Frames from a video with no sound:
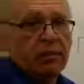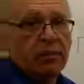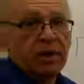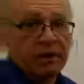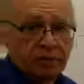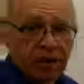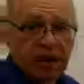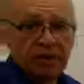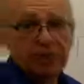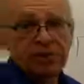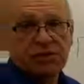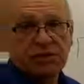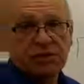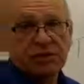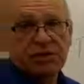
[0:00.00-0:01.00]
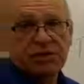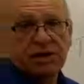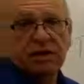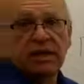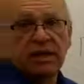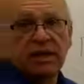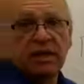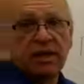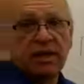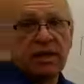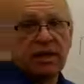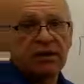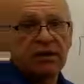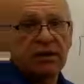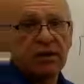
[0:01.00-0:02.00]
But many students
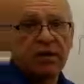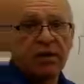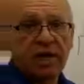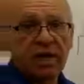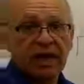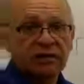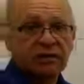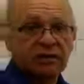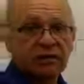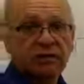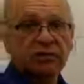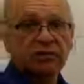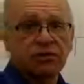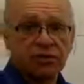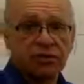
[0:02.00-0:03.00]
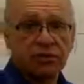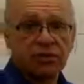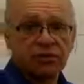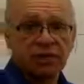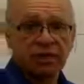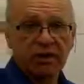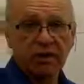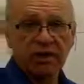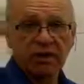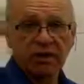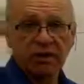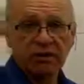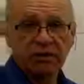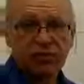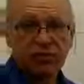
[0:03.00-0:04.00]
never get past trying to figure out that